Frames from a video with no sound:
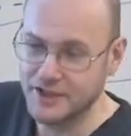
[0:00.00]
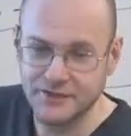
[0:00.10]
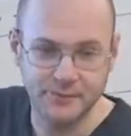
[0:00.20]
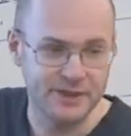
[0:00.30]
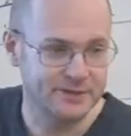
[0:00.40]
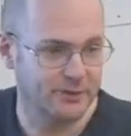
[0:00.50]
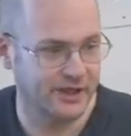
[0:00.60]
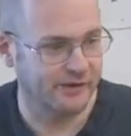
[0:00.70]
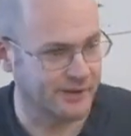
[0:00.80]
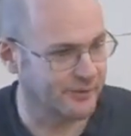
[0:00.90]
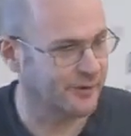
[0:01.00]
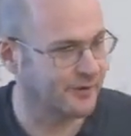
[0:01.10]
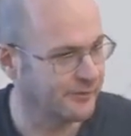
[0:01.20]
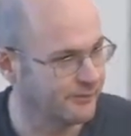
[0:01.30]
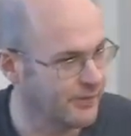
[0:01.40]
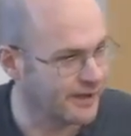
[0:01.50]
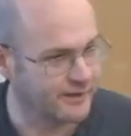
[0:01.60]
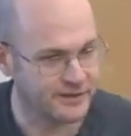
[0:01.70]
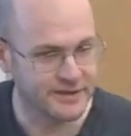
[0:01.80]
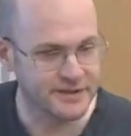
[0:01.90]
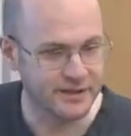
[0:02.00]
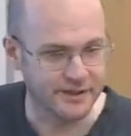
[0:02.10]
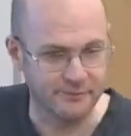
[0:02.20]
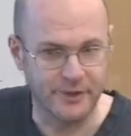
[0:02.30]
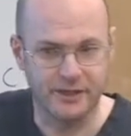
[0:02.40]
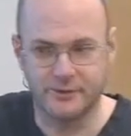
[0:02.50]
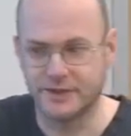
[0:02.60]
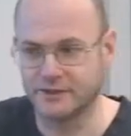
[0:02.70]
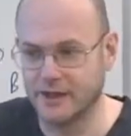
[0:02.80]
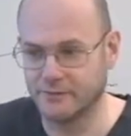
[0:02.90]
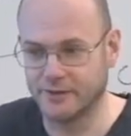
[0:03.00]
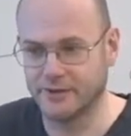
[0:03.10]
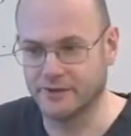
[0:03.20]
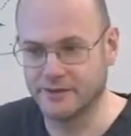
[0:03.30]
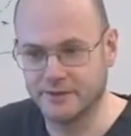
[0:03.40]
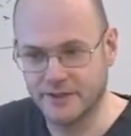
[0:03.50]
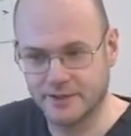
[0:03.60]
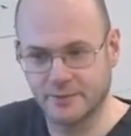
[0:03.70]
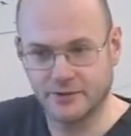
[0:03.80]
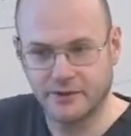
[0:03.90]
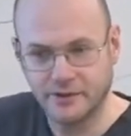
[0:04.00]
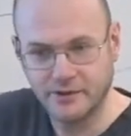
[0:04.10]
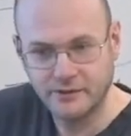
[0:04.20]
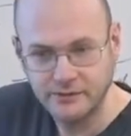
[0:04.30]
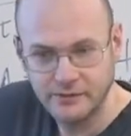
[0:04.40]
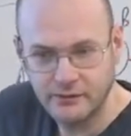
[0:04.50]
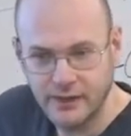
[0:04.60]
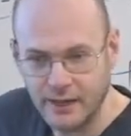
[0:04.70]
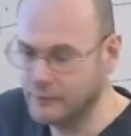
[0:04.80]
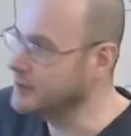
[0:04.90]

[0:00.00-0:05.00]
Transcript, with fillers: for me to play around with methods and then be able to interact with you to explore how we